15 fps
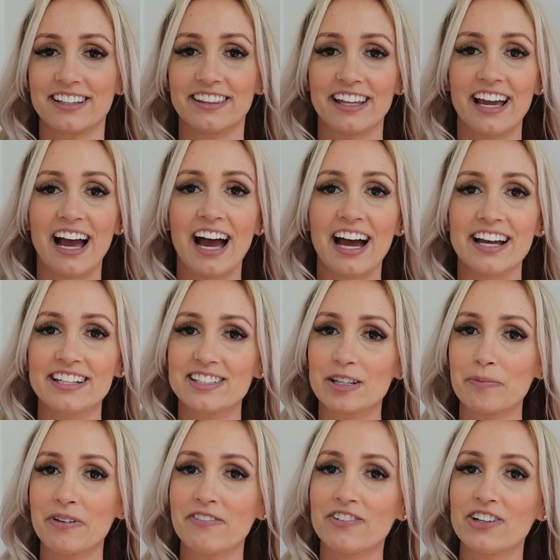They hide
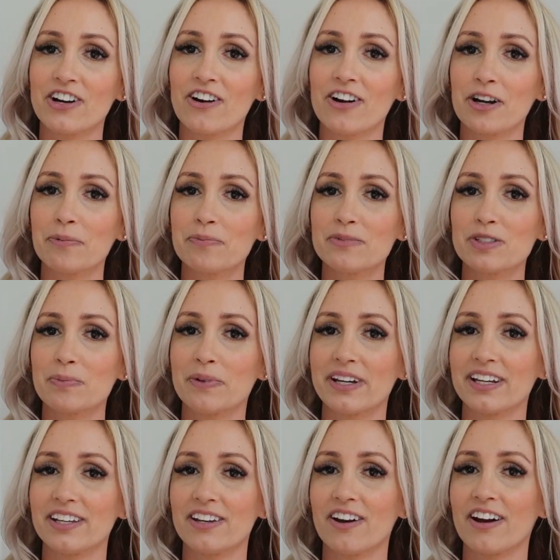some of your arms, but